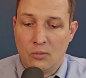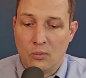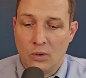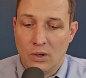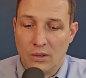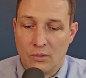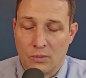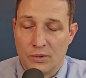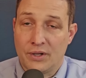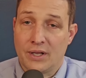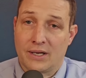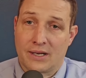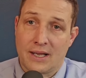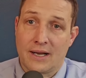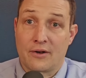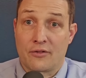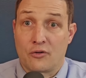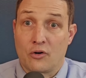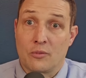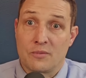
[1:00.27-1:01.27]
well, not
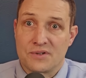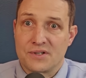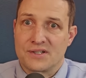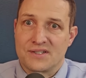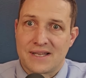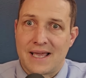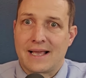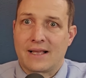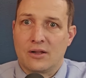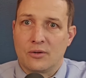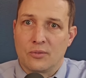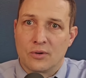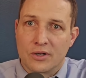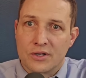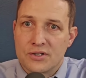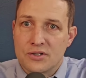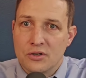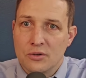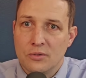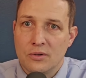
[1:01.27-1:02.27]
kind of the norm; it's exactly what it
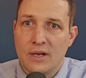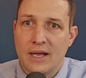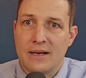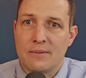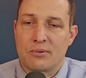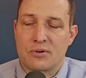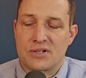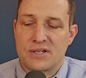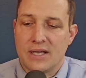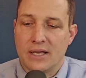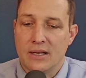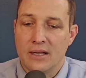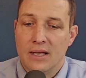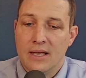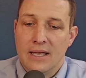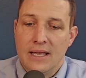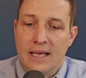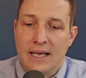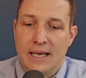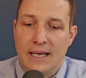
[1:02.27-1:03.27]
is, two to nine percent
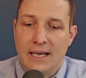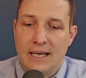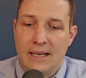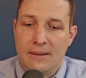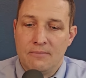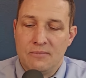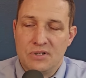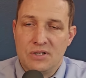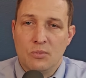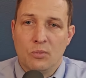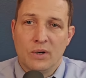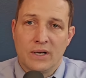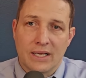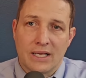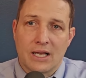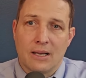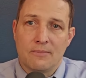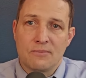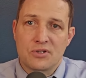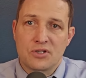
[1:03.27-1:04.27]
um, when it
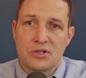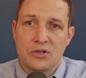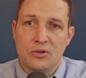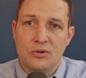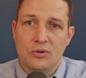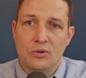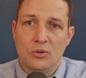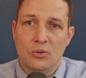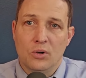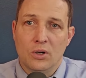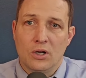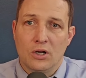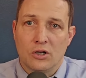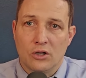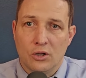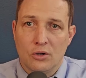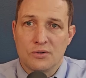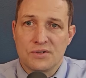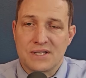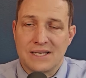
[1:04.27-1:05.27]
comes to
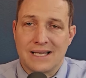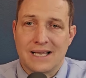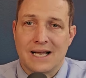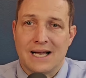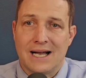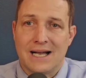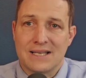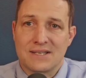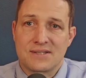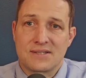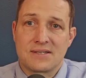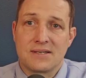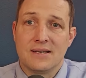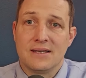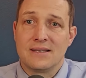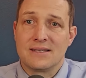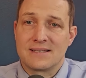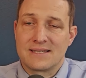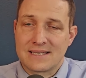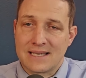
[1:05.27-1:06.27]
closing costs,
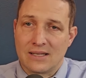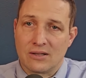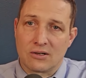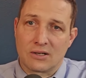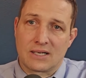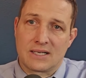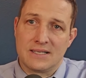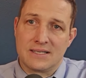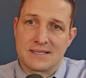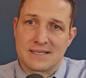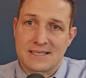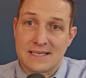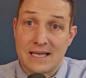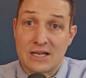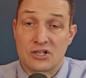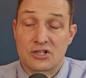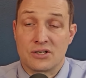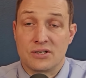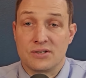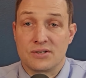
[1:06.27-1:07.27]
seller
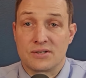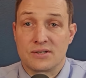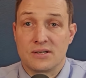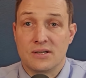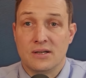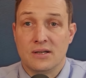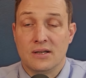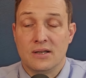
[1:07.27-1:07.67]
concessions.